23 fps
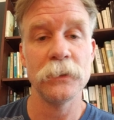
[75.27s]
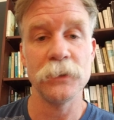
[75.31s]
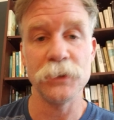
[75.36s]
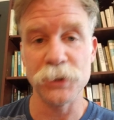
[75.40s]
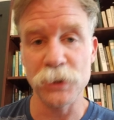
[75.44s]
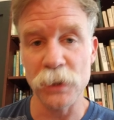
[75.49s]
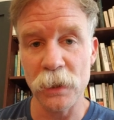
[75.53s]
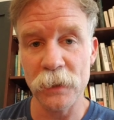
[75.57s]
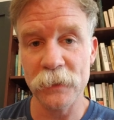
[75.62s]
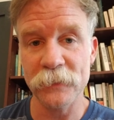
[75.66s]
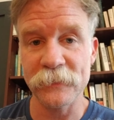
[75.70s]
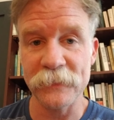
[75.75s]

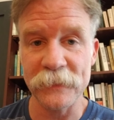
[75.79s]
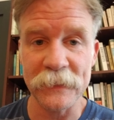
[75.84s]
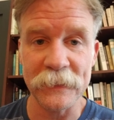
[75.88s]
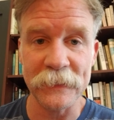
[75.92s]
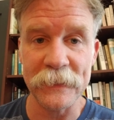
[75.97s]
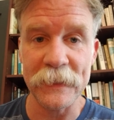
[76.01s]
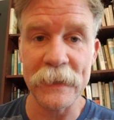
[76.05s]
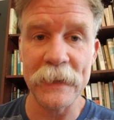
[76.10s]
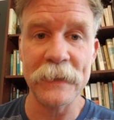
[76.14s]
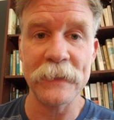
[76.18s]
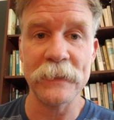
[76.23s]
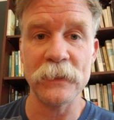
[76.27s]
Junk
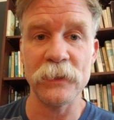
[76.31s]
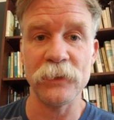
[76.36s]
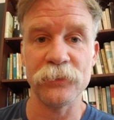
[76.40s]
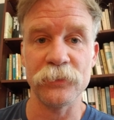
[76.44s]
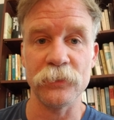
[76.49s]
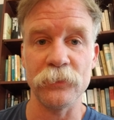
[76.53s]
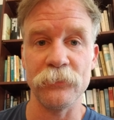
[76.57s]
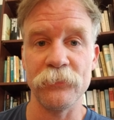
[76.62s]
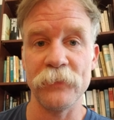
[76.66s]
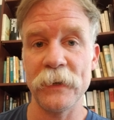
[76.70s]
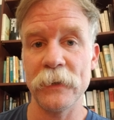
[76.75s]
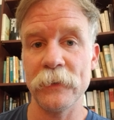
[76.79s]
DNA is
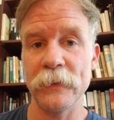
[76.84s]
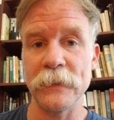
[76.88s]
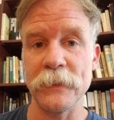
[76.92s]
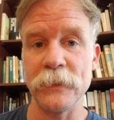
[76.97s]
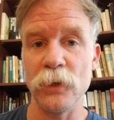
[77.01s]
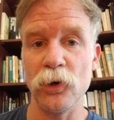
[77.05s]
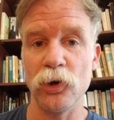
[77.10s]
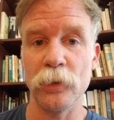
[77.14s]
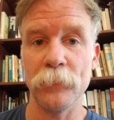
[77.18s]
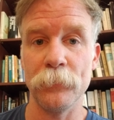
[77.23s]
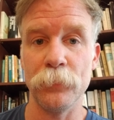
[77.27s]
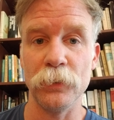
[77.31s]
a very
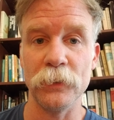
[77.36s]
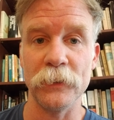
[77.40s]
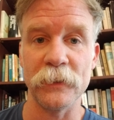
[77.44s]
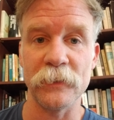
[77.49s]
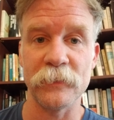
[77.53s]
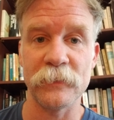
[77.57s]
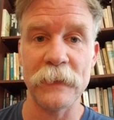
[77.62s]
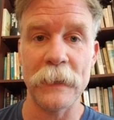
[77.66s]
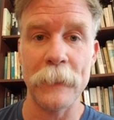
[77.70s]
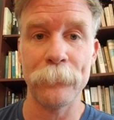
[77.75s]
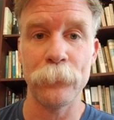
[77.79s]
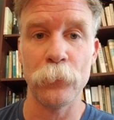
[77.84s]
notable
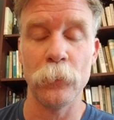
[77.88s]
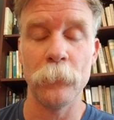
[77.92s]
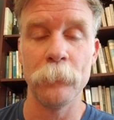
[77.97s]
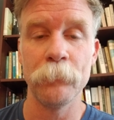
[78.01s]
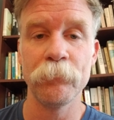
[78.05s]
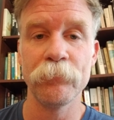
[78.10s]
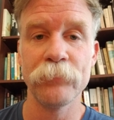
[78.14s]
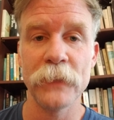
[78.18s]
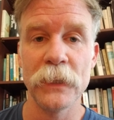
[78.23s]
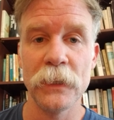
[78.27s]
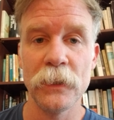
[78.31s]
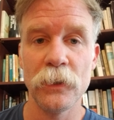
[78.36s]

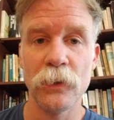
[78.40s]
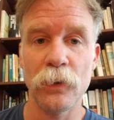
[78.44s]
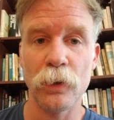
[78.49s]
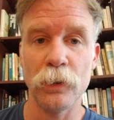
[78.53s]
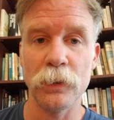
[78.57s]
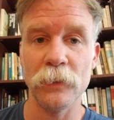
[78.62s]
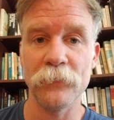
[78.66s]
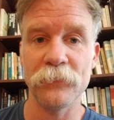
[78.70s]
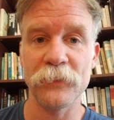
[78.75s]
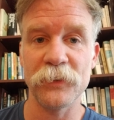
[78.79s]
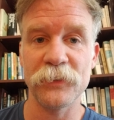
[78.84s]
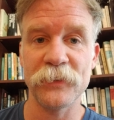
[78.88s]
example.
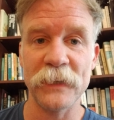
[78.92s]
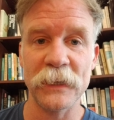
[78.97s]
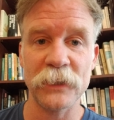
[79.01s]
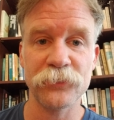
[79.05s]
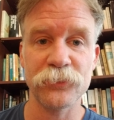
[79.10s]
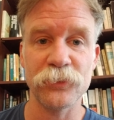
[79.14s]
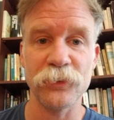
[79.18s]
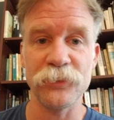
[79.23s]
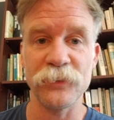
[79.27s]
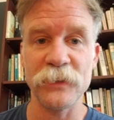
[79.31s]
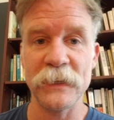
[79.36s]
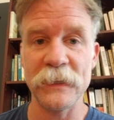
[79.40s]
All of this
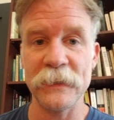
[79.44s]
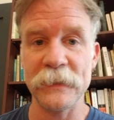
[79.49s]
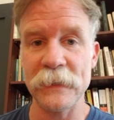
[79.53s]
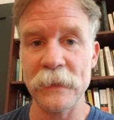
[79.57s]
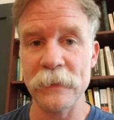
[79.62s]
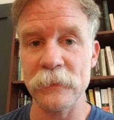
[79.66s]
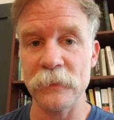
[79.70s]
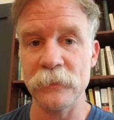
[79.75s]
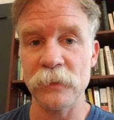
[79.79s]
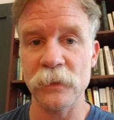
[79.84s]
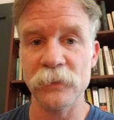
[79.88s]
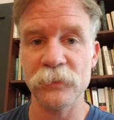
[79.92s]
extra
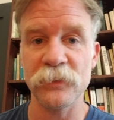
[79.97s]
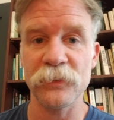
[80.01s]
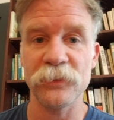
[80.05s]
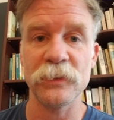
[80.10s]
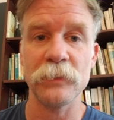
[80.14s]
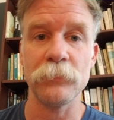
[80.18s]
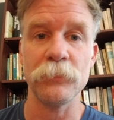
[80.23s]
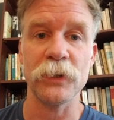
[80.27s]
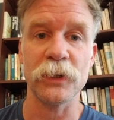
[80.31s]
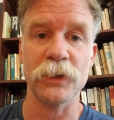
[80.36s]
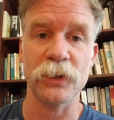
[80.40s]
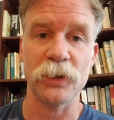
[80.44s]
DNA that doesn't
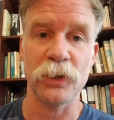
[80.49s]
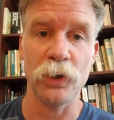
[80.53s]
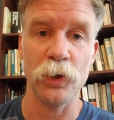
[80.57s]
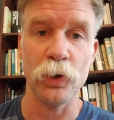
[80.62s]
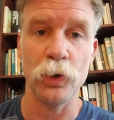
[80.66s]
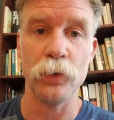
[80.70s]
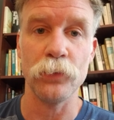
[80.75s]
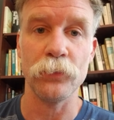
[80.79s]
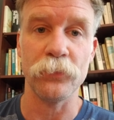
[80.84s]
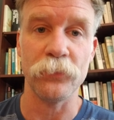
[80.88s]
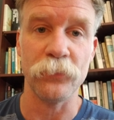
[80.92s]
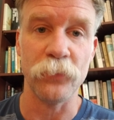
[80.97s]
seem to
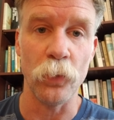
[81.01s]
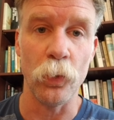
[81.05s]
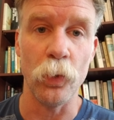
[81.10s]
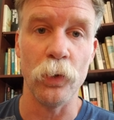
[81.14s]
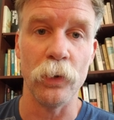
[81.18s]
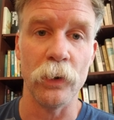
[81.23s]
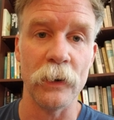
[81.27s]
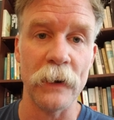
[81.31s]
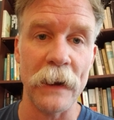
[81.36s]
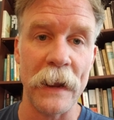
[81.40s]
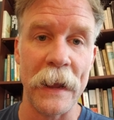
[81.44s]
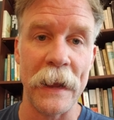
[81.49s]
code
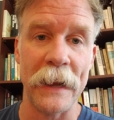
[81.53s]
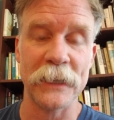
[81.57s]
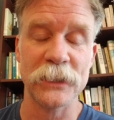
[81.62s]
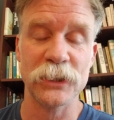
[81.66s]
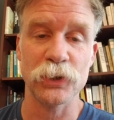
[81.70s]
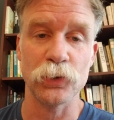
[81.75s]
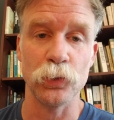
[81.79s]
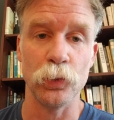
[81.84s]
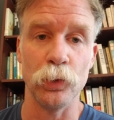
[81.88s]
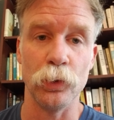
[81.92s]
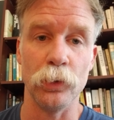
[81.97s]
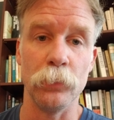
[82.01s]
for
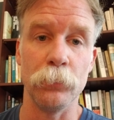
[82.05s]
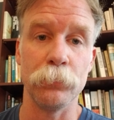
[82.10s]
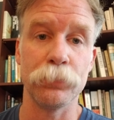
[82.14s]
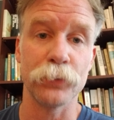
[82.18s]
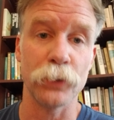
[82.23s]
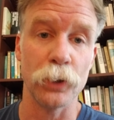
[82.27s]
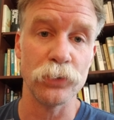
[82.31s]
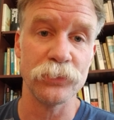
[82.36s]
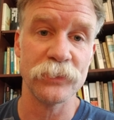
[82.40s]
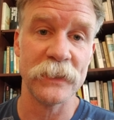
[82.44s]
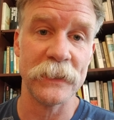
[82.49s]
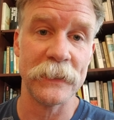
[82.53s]
actual
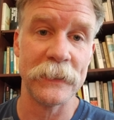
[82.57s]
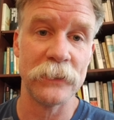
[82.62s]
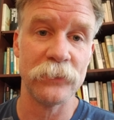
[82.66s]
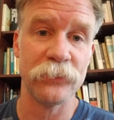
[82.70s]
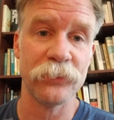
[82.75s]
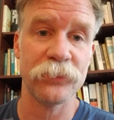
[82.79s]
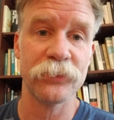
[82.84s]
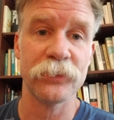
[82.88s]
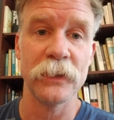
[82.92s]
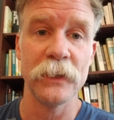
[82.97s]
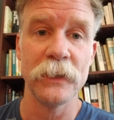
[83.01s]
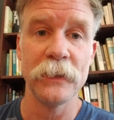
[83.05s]

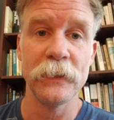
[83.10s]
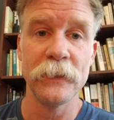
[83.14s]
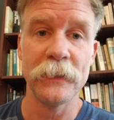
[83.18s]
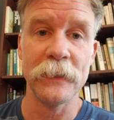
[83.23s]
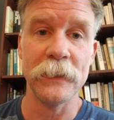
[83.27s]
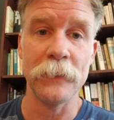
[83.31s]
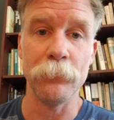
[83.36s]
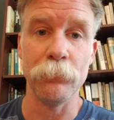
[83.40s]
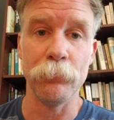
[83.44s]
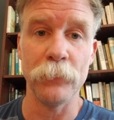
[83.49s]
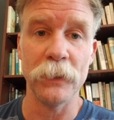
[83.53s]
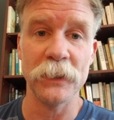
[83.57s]
proteins.
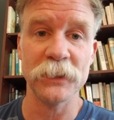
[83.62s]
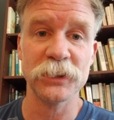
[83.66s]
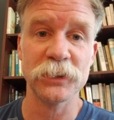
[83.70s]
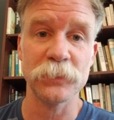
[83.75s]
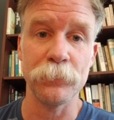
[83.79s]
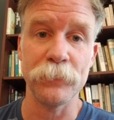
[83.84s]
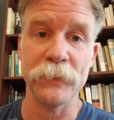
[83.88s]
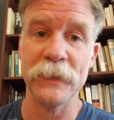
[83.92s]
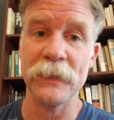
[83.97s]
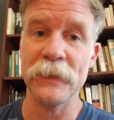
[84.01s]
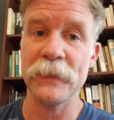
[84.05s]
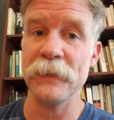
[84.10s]
It
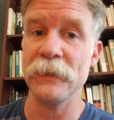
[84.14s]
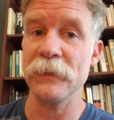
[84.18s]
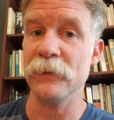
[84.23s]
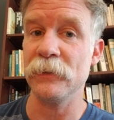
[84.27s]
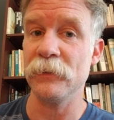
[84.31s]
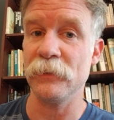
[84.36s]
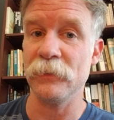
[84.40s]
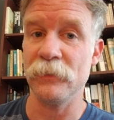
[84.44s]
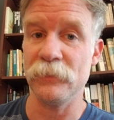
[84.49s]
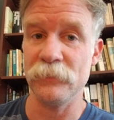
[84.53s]
must be